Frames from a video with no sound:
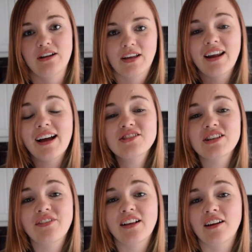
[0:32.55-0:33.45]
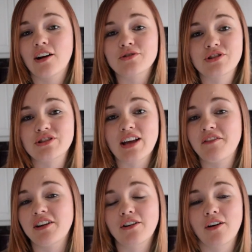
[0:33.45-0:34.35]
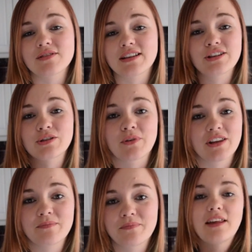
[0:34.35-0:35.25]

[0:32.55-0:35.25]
And I actually felt like I was just having a conversation with him.